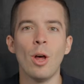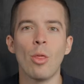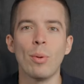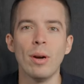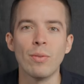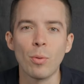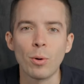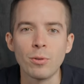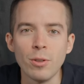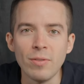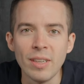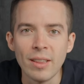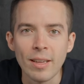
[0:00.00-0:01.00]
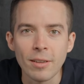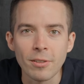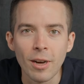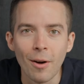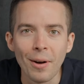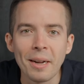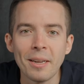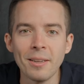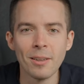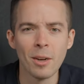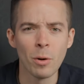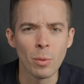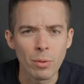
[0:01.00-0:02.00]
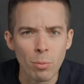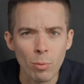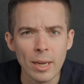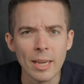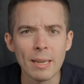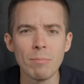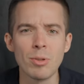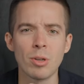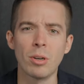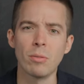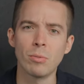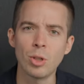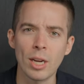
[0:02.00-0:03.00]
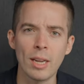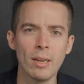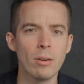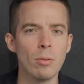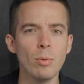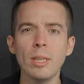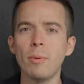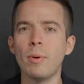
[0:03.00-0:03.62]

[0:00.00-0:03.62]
3 or 4 sous vide things going with ribs or chicken or really